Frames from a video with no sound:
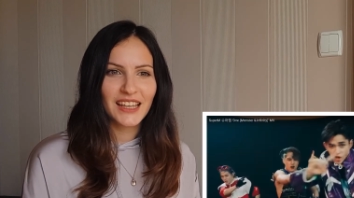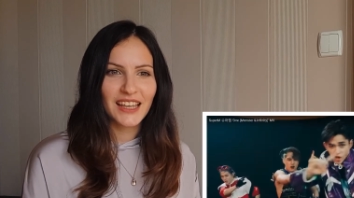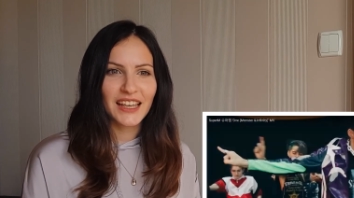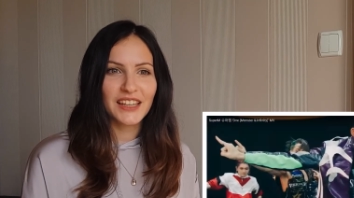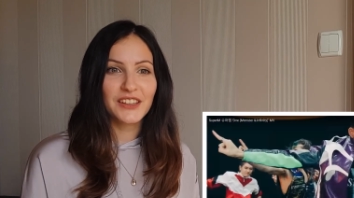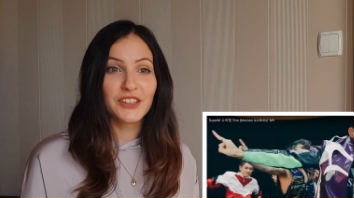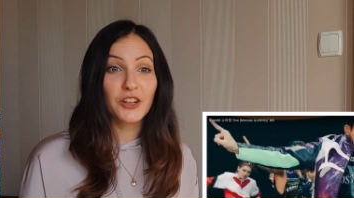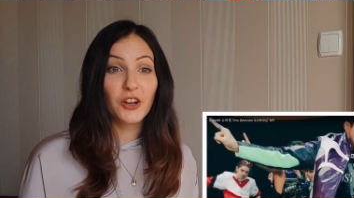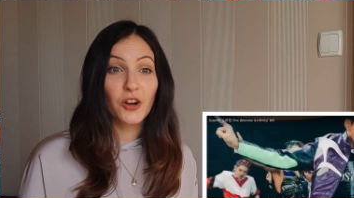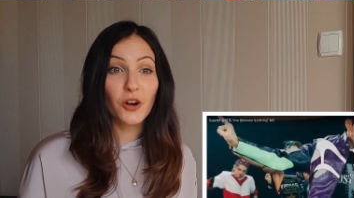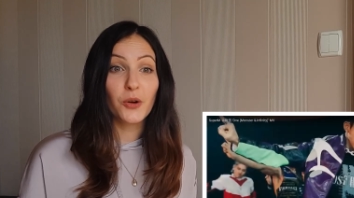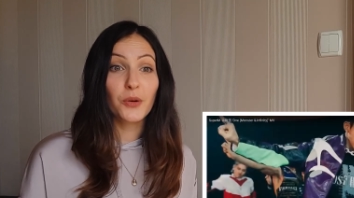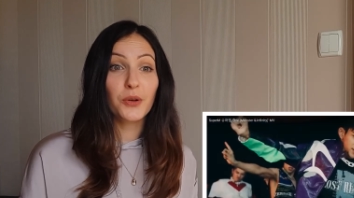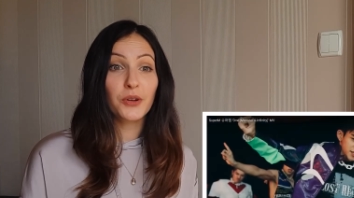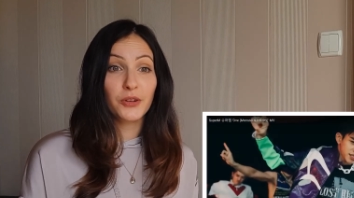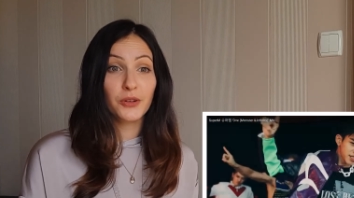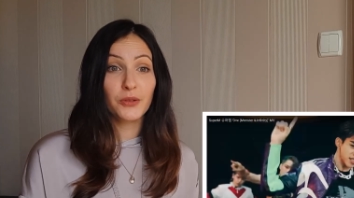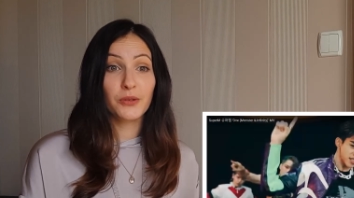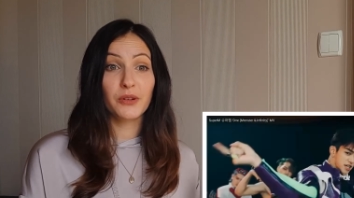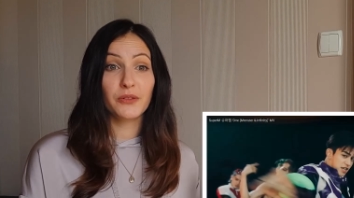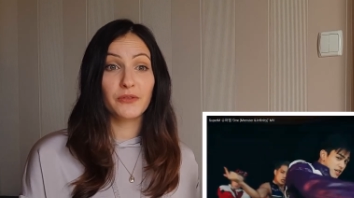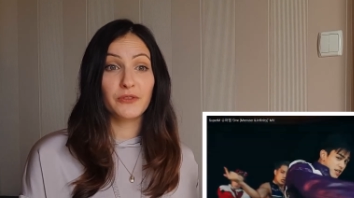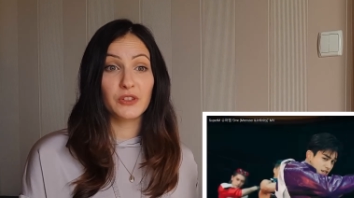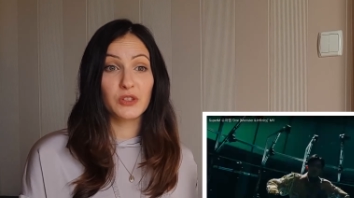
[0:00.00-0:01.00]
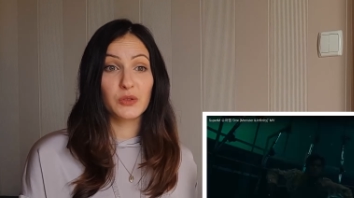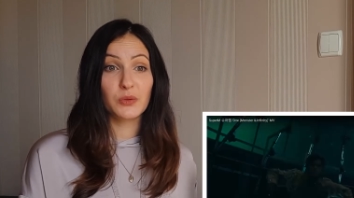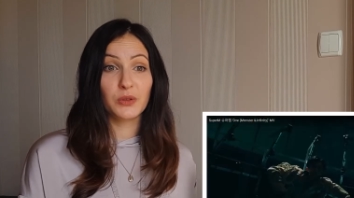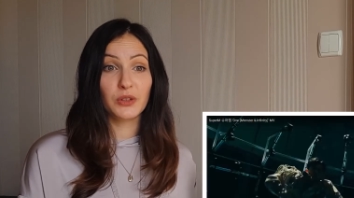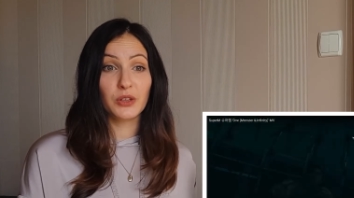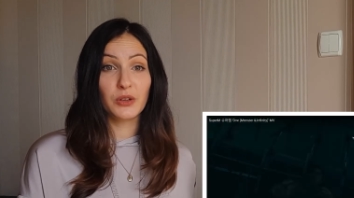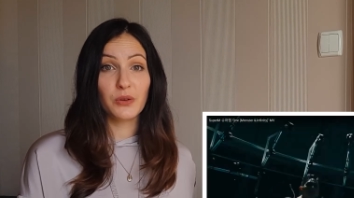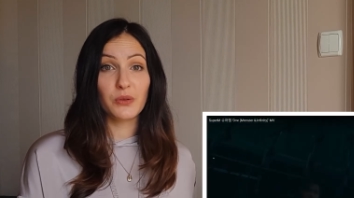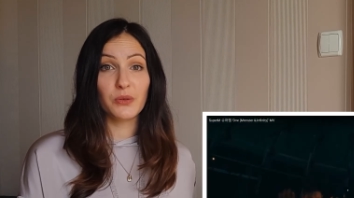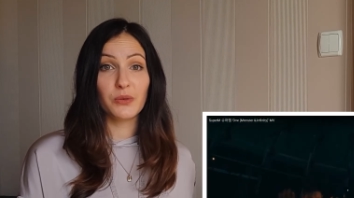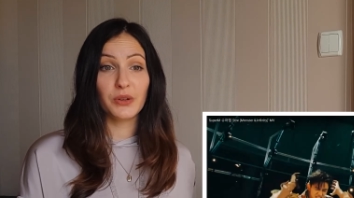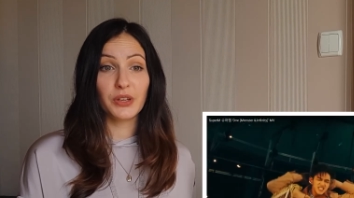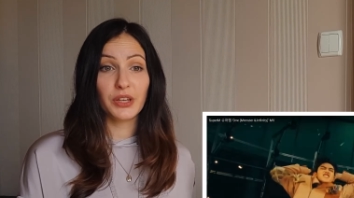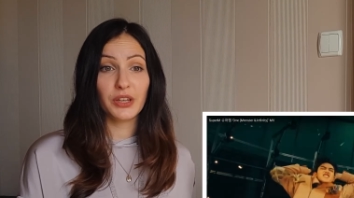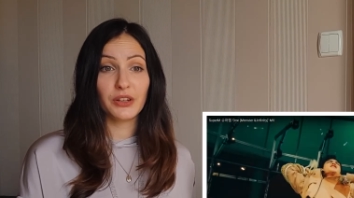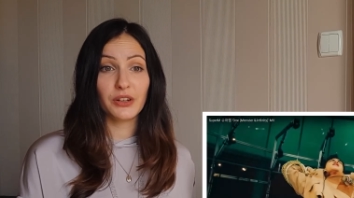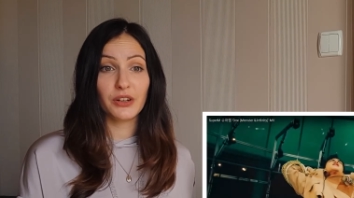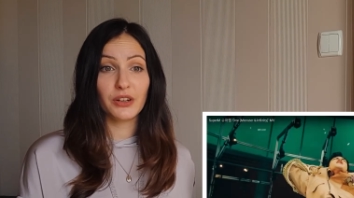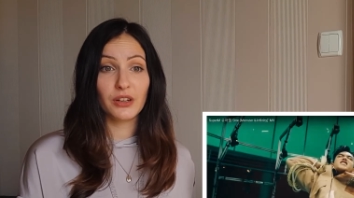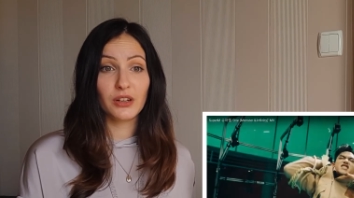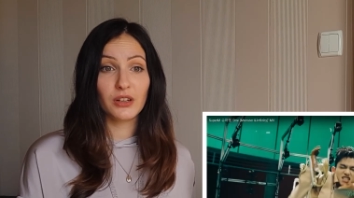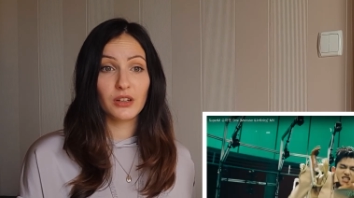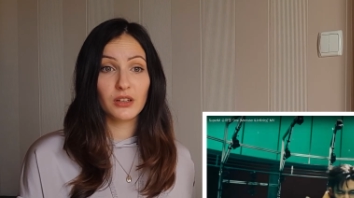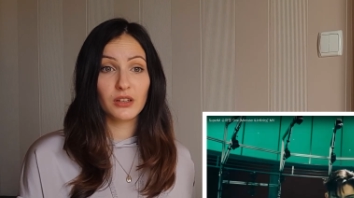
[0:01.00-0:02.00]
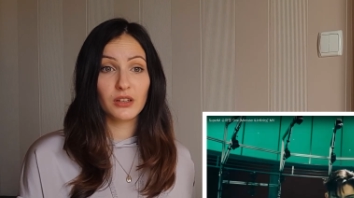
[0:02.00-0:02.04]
And the choreography is really cool here.